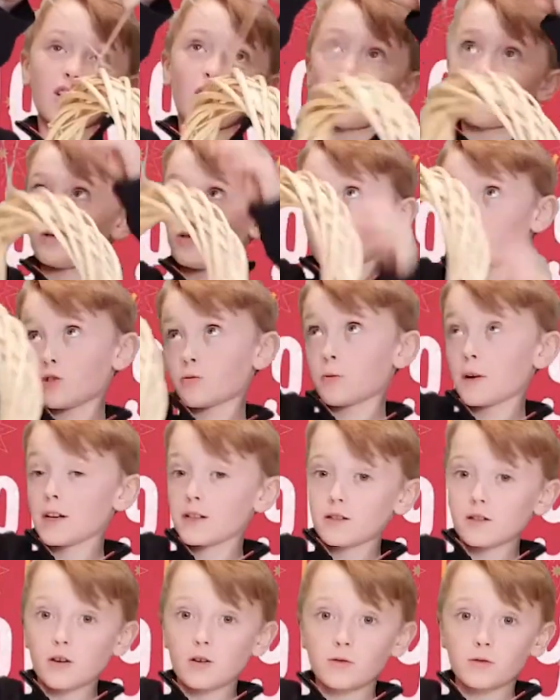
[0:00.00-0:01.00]
or you can place
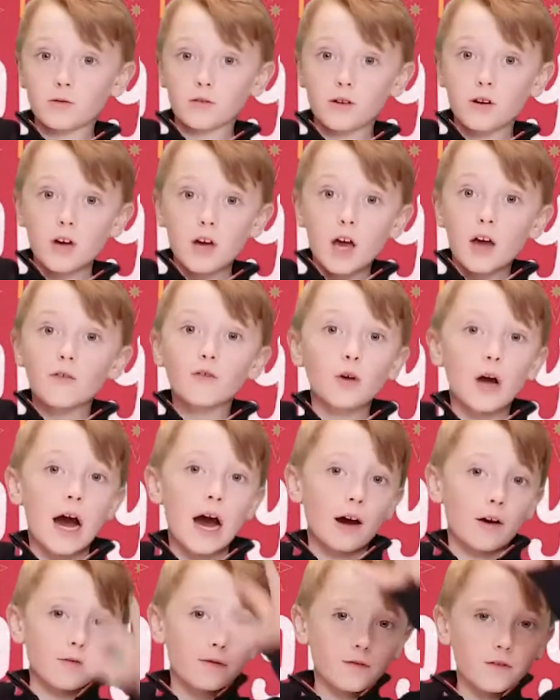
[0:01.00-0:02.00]
it on, if you
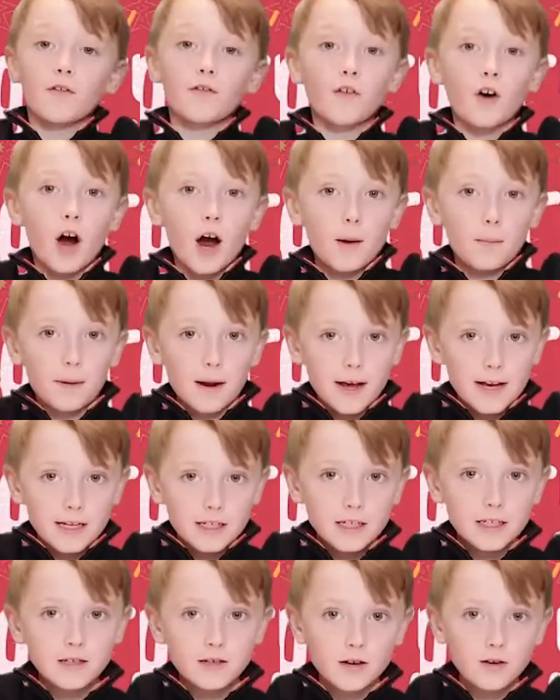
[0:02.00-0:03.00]
have fireplace
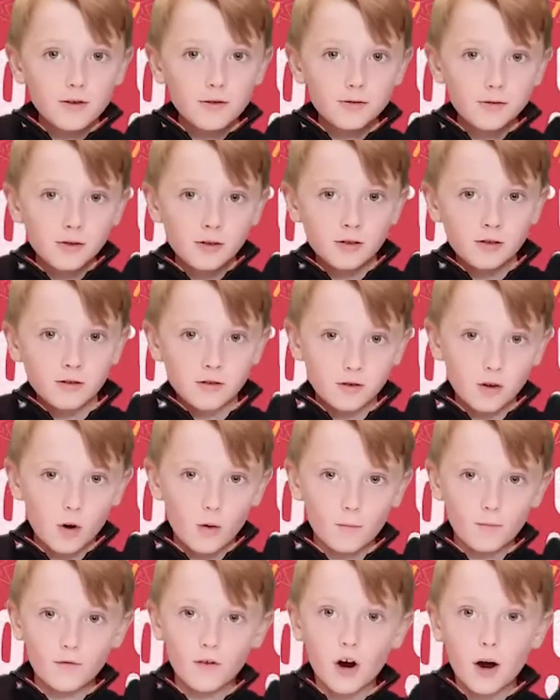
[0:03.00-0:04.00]
still,
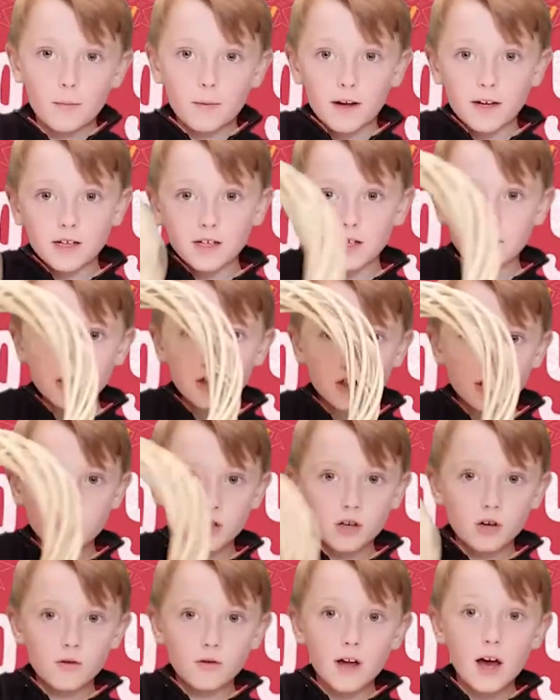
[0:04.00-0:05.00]
on fireplaces, you
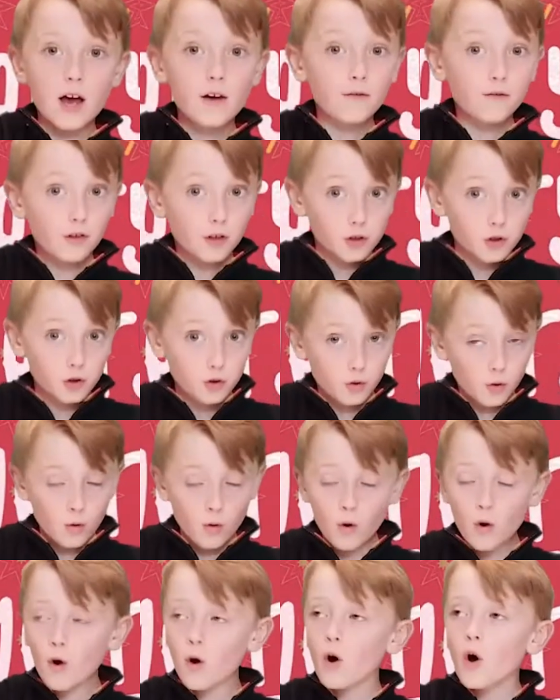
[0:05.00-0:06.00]
can go there, front
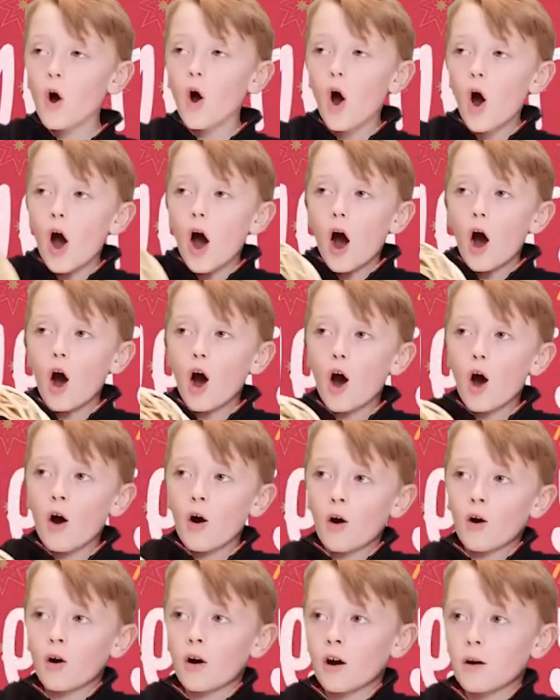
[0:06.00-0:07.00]
door.
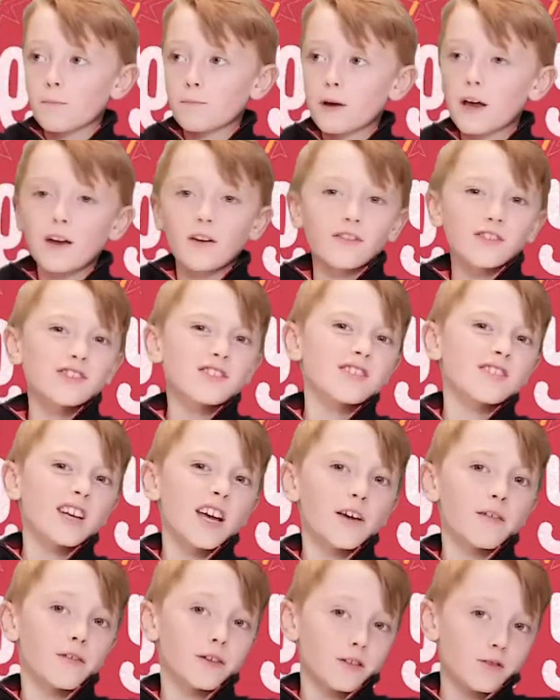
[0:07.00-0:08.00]
Uh, but if, say
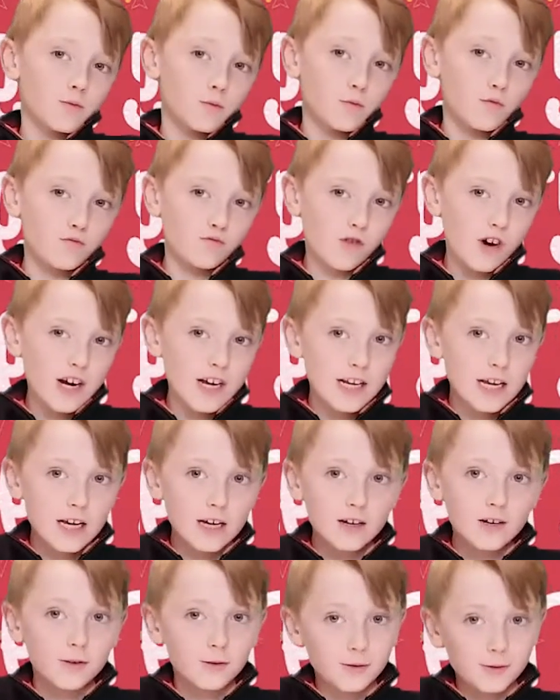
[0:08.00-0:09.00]
if it's raining
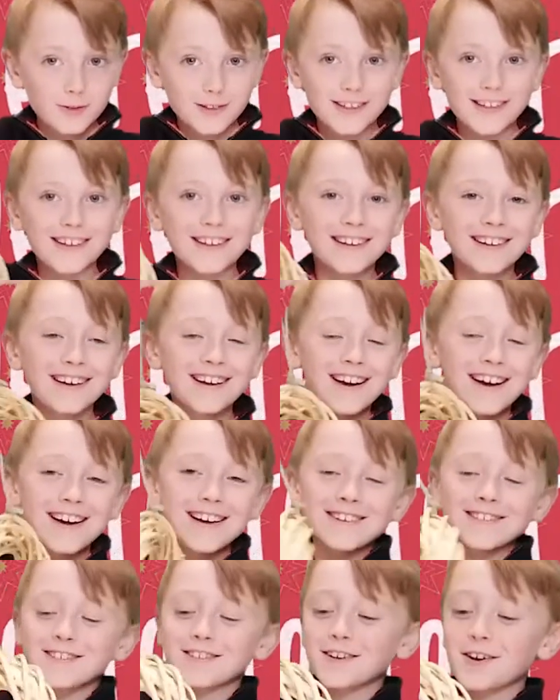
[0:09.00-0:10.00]
or with,
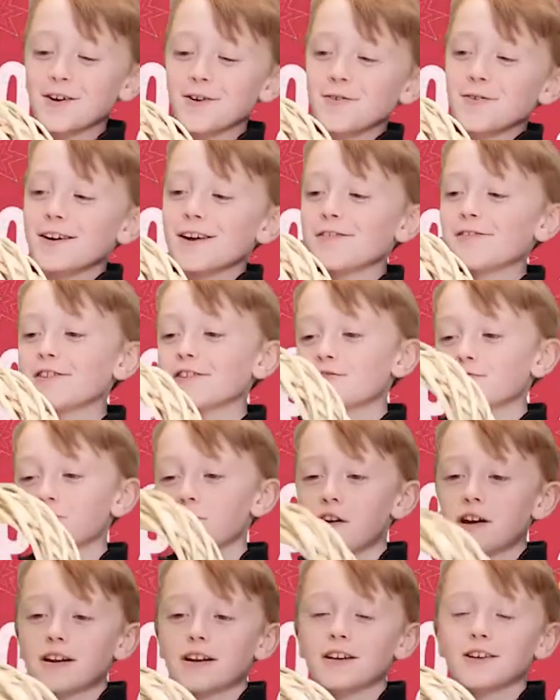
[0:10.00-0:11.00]
so if it's
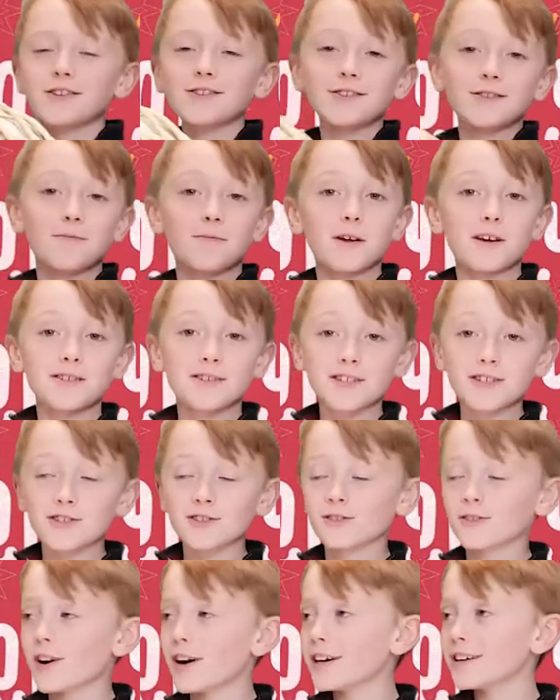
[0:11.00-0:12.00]
raining, you can place it
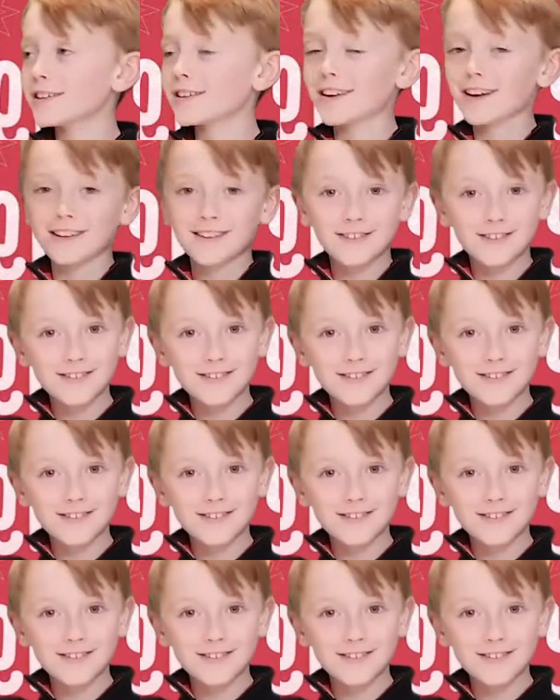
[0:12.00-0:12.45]
inside, like on